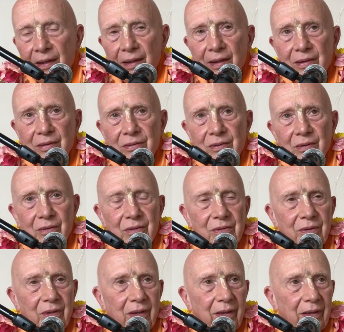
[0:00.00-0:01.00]
the eastern
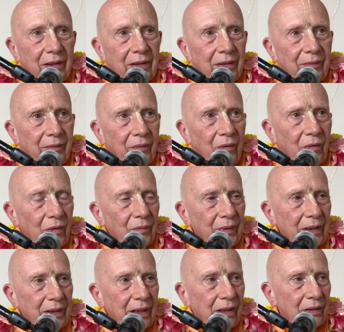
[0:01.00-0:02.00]
side, all the
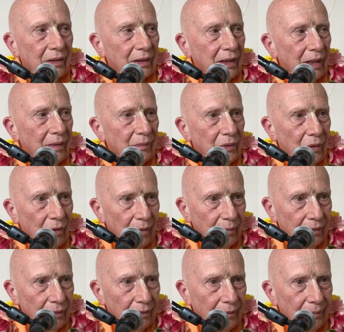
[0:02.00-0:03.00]
way down to Cape
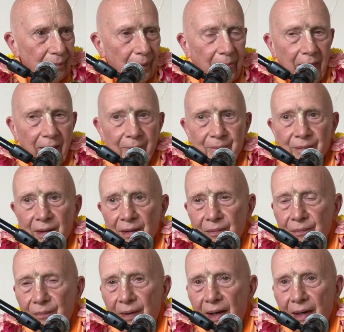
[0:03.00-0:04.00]
Comorin,
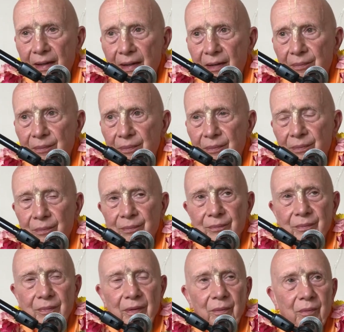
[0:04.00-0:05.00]
back up
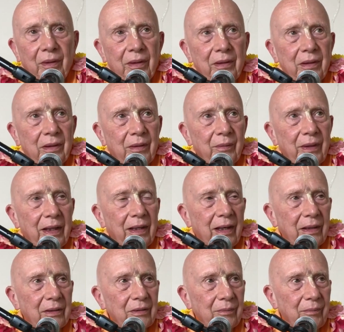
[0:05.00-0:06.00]
Went, when he
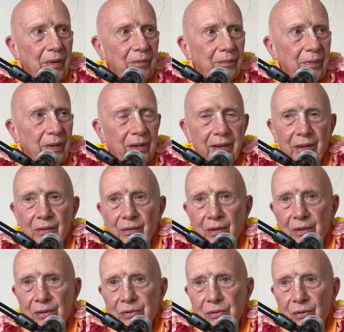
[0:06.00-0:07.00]
got to Mumbai, he
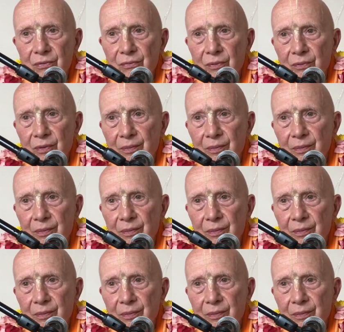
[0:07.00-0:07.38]
crossed over and